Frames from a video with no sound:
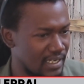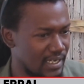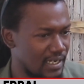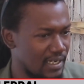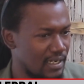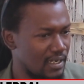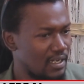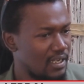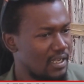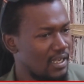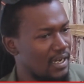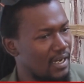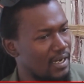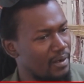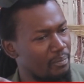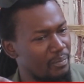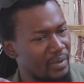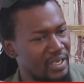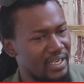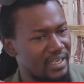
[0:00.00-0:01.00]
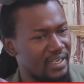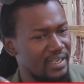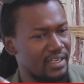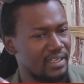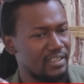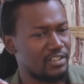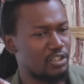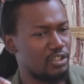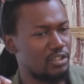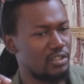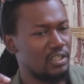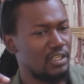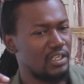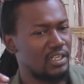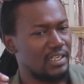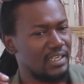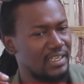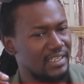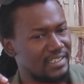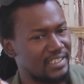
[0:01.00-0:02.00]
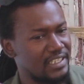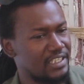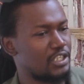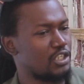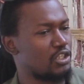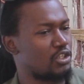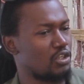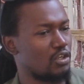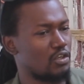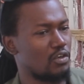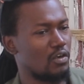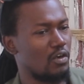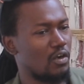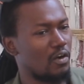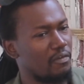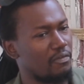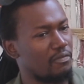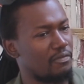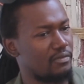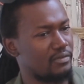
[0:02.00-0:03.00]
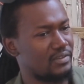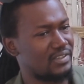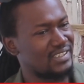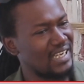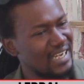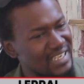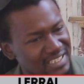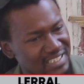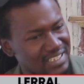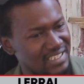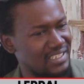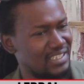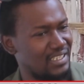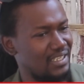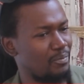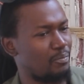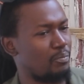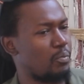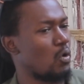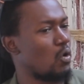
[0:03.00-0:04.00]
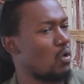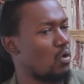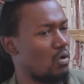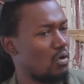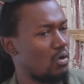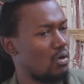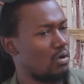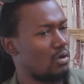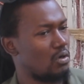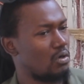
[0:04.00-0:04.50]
there and make a, a decision of taxing the poor.